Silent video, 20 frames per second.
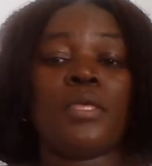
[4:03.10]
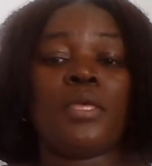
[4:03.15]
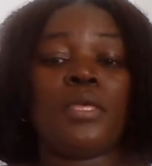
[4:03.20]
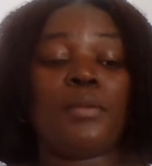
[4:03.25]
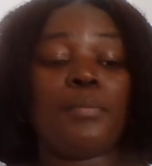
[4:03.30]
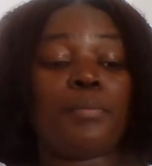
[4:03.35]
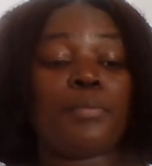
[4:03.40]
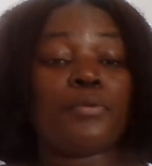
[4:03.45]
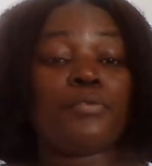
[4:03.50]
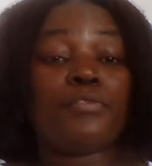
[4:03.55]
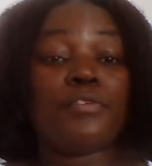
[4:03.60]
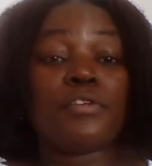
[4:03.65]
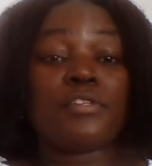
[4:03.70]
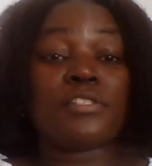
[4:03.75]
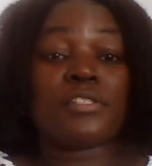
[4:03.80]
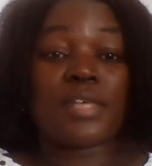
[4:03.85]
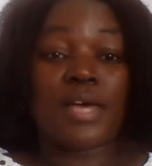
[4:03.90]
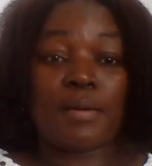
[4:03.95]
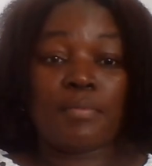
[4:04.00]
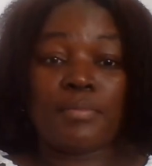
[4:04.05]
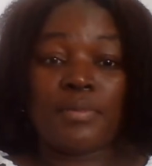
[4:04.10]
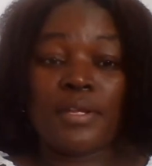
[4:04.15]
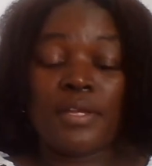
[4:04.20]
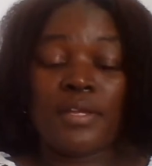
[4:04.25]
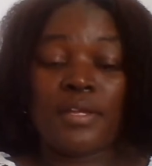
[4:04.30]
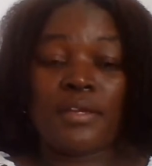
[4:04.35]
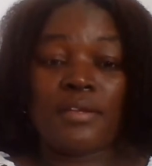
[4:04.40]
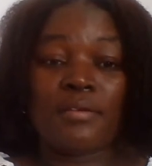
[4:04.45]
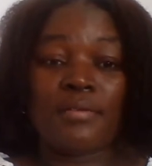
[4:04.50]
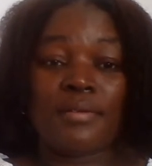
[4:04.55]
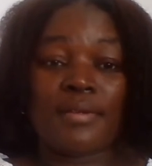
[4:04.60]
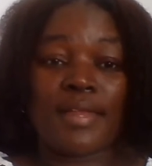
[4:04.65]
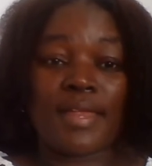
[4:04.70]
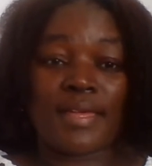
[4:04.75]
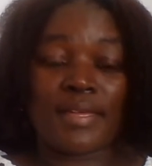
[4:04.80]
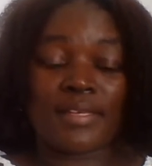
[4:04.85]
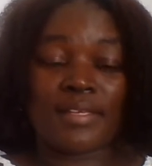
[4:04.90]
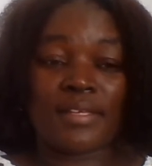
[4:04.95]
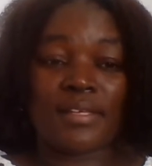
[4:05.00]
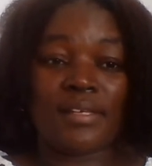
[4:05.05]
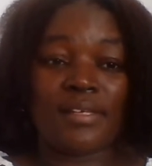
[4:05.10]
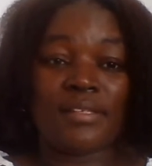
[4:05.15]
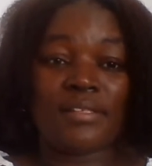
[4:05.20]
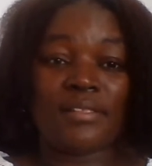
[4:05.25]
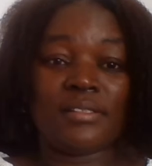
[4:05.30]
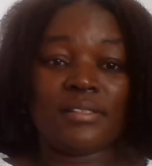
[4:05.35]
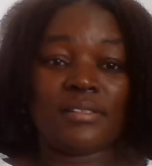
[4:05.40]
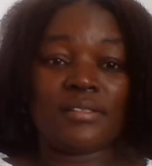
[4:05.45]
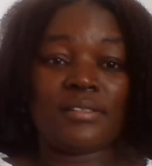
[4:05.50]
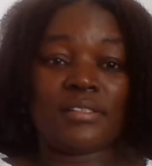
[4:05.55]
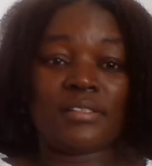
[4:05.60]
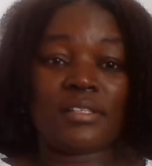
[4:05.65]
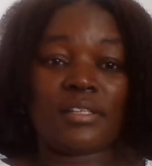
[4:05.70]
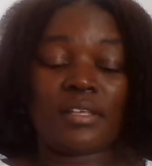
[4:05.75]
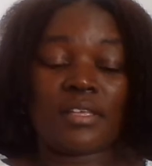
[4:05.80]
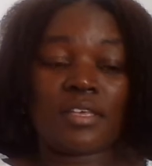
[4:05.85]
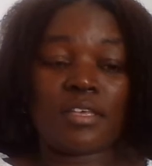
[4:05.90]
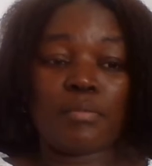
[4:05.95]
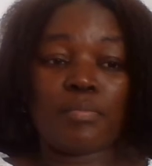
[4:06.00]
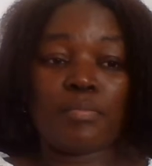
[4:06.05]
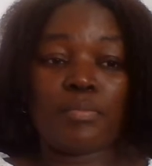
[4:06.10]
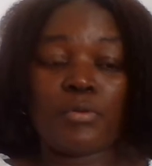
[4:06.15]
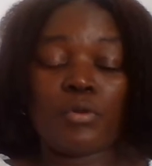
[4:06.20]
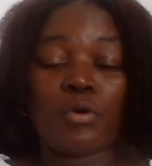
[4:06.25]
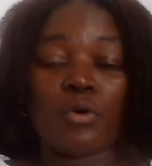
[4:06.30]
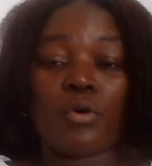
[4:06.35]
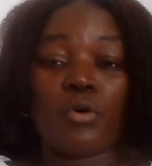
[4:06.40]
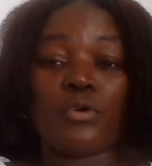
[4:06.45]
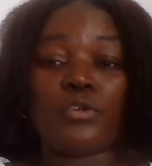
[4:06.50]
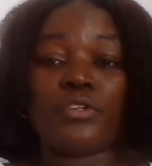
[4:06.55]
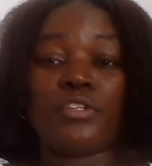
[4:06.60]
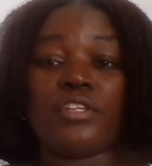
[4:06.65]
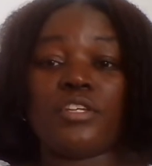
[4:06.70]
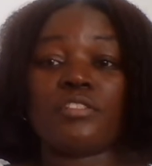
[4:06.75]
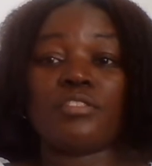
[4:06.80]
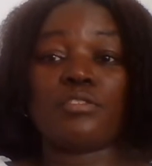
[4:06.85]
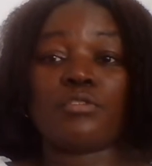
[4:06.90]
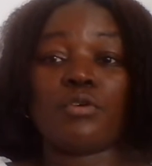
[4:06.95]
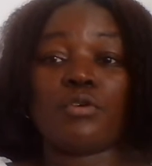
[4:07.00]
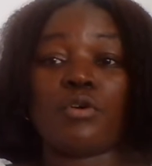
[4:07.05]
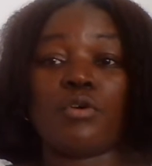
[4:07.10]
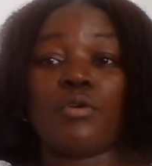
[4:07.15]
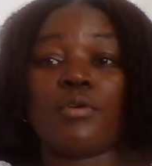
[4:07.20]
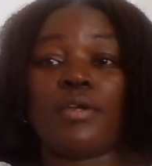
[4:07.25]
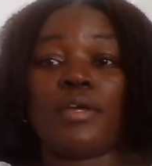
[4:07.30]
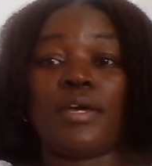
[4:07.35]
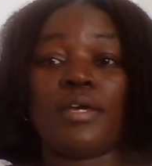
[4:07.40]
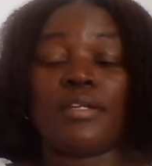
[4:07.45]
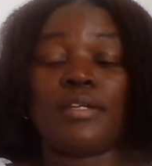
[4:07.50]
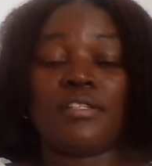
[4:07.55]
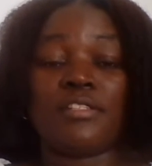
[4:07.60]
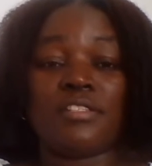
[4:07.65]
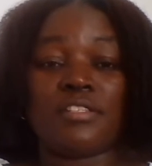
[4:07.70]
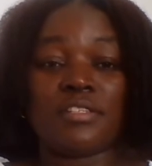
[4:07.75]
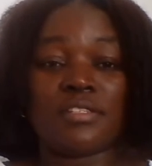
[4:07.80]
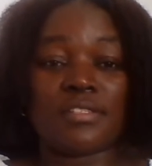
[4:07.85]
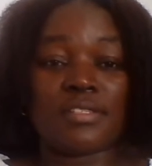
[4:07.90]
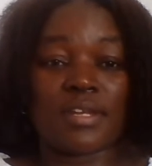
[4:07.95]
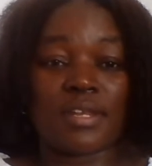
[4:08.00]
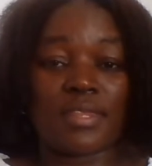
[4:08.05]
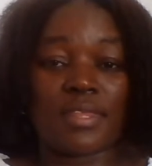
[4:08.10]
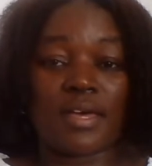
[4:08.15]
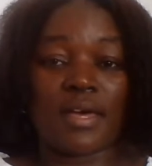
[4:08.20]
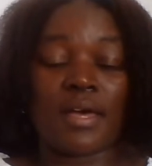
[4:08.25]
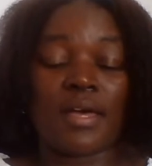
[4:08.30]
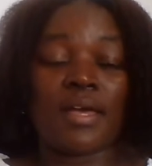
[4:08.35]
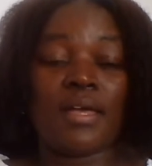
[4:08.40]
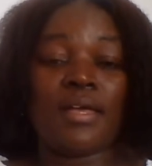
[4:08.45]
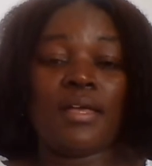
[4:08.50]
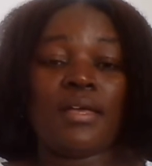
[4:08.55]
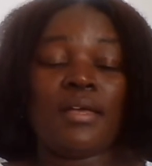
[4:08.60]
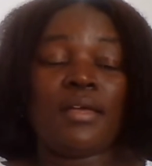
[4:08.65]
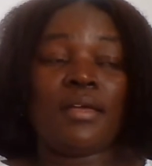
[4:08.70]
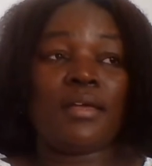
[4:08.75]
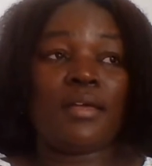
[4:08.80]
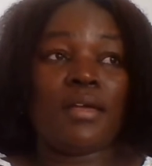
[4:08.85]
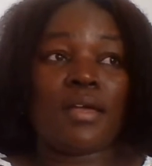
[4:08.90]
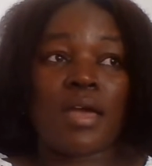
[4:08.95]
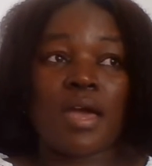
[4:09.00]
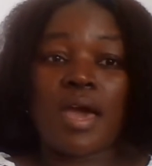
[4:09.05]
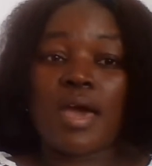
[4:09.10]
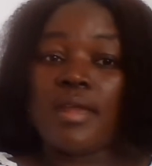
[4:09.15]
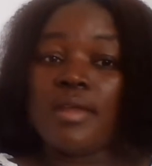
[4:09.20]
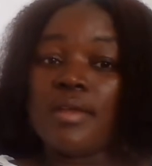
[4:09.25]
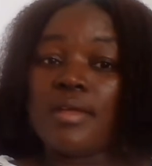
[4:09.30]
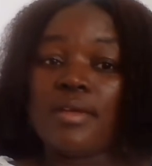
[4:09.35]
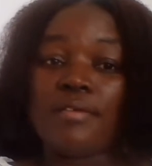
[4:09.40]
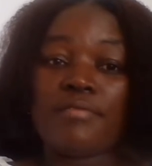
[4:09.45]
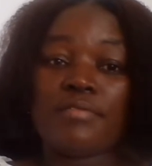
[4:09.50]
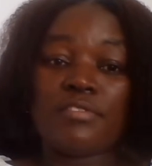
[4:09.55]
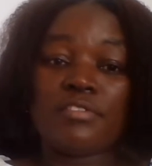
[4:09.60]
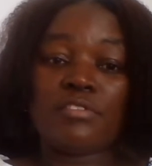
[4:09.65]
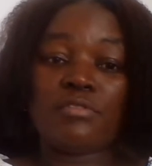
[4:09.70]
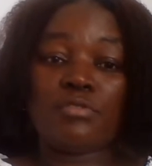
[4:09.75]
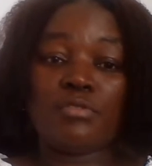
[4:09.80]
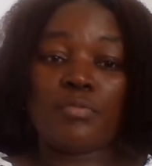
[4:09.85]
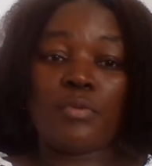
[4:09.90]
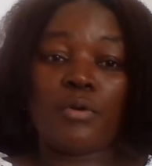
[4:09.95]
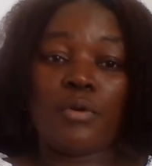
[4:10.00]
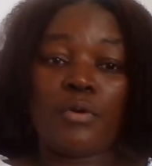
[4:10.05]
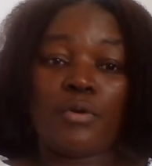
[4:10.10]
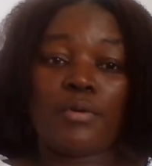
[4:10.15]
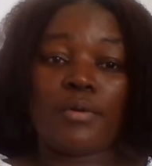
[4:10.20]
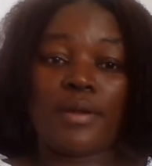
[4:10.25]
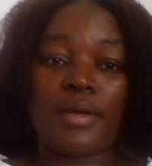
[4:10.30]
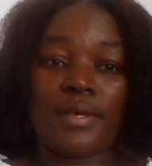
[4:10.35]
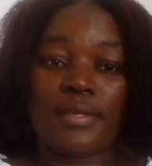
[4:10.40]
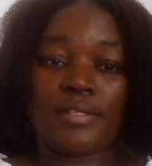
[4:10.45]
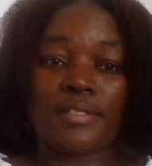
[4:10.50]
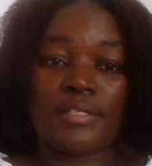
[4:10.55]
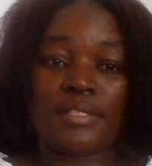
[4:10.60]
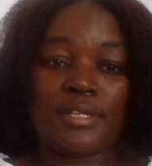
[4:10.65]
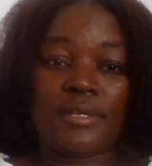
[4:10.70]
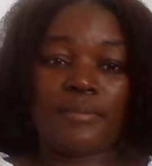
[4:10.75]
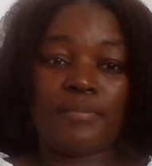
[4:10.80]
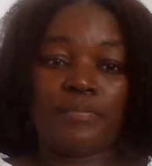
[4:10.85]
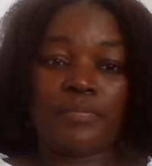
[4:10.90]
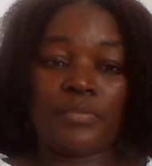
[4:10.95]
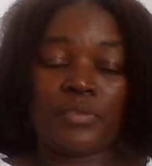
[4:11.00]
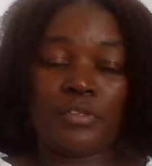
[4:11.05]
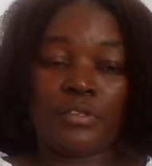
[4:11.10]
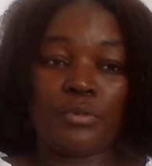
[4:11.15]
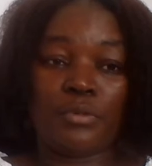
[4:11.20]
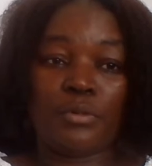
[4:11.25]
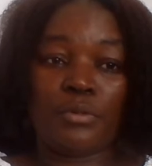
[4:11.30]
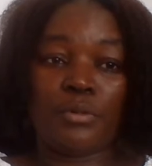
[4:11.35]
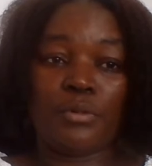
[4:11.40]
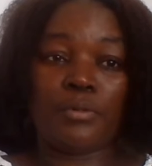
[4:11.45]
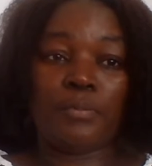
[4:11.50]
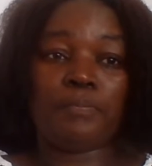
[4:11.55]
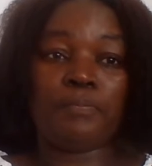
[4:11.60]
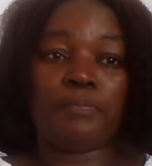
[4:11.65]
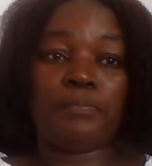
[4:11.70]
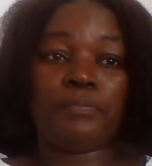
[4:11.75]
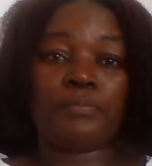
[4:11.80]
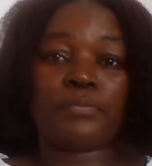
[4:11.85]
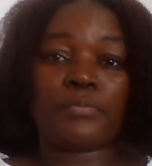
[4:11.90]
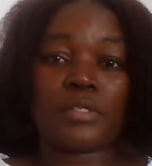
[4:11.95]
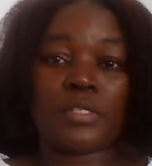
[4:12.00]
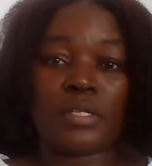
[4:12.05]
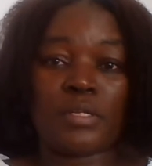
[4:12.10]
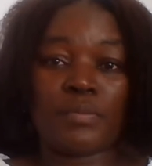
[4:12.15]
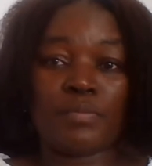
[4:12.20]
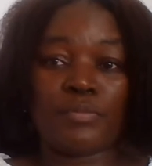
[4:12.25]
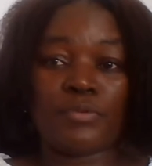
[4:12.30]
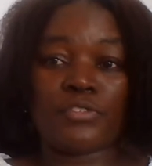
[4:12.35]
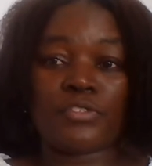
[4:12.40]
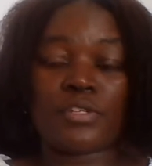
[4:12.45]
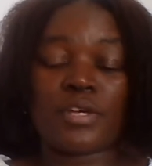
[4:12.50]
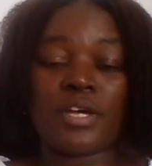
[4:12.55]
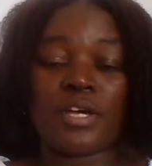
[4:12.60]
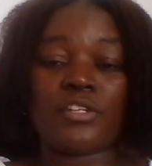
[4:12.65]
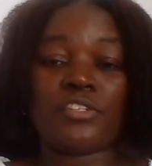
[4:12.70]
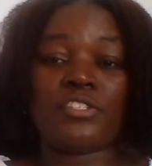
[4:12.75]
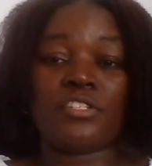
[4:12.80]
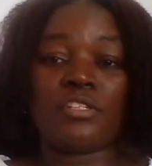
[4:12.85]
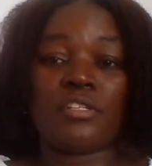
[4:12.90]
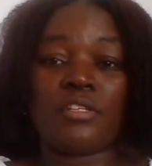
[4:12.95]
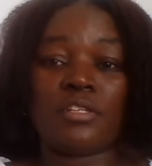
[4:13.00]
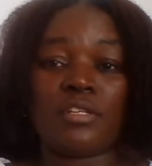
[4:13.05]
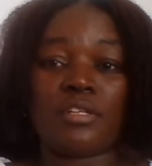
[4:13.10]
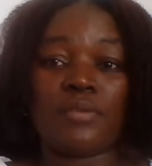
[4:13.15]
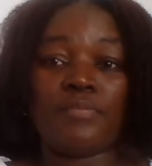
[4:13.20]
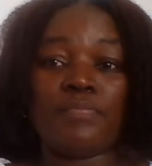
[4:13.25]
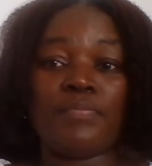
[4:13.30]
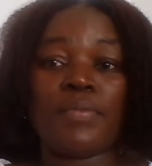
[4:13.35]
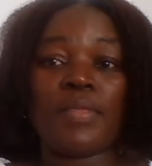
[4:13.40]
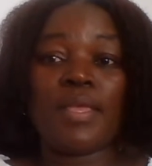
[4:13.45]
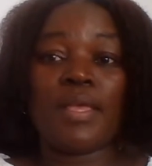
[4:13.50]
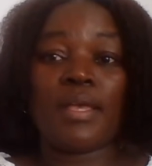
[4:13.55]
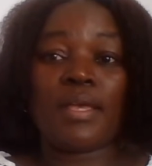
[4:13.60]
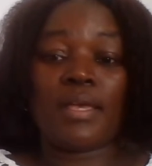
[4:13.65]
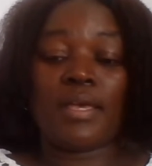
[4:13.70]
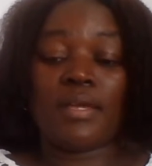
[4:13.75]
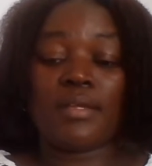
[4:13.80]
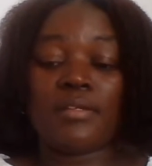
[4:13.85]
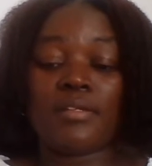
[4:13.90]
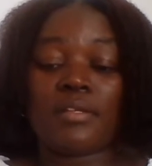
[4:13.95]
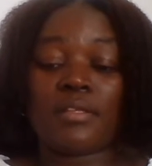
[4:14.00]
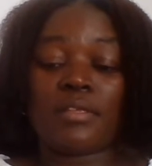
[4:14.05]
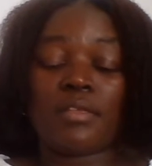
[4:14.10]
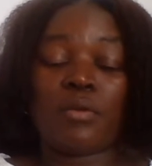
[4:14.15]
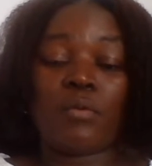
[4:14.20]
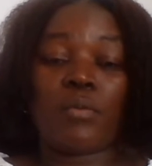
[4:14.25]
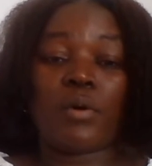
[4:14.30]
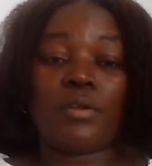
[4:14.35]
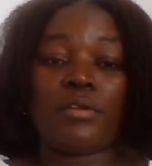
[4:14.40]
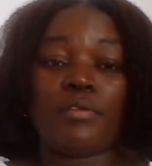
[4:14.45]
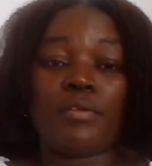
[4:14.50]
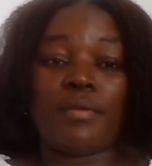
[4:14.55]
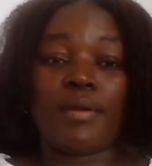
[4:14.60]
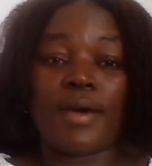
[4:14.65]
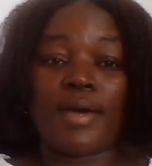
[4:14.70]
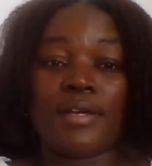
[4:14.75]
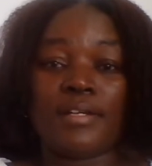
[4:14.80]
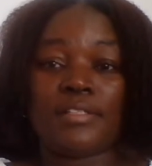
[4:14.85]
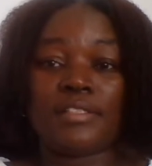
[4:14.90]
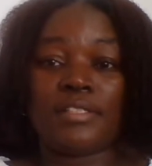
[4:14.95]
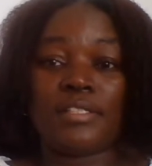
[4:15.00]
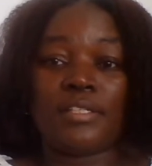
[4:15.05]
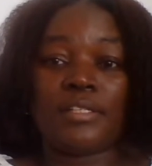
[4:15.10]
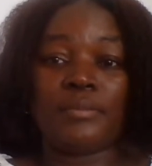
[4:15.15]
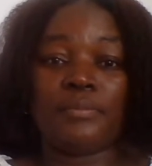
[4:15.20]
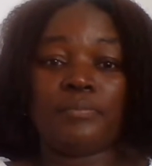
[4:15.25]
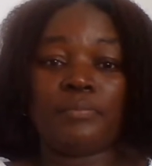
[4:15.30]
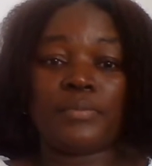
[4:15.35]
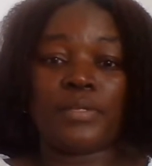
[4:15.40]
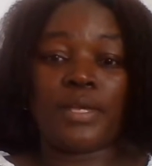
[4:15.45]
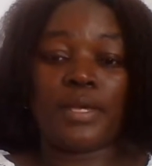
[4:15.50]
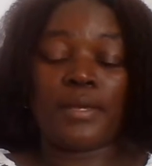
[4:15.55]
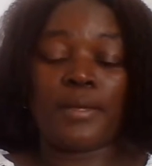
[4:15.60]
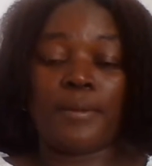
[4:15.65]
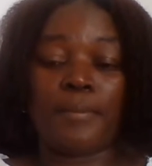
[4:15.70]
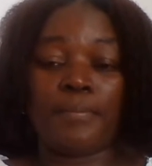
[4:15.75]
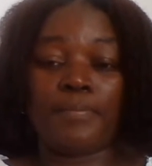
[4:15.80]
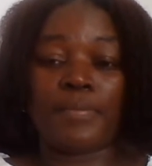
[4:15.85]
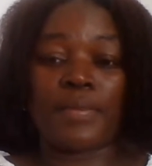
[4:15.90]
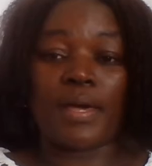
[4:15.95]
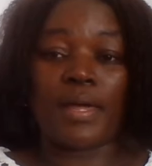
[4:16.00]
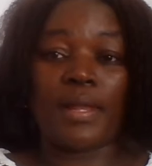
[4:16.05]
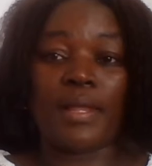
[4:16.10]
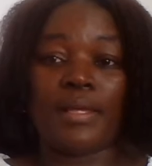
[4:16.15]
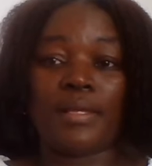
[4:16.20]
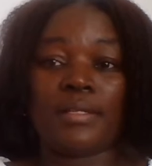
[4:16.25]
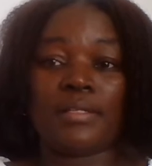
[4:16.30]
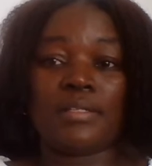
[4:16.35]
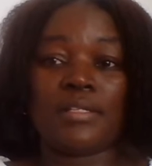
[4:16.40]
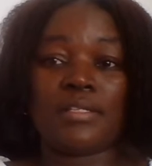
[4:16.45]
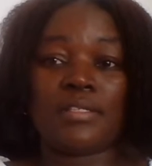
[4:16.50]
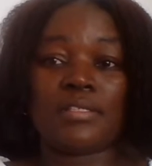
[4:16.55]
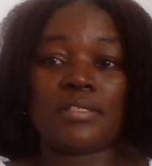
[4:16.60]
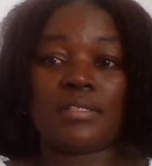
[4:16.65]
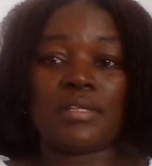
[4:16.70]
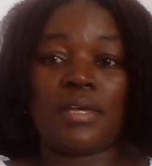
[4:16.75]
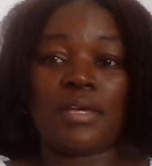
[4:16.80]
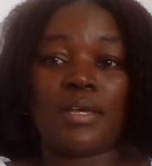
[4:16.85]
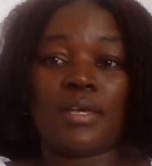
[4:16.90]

improve your thumbnail, like keep your audience on and things like that, and everything will be all right. You know, keep researching, get the keyword right. I like this